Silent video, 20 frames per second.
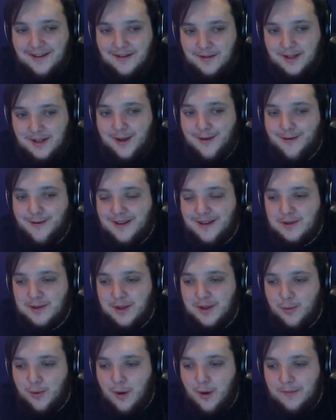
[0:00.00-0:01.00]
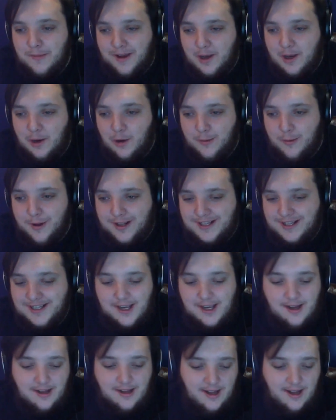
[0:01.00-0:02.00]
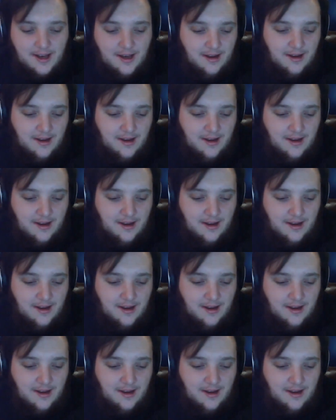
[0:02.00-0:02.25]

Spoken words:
That's what they were pumping into him, not saline.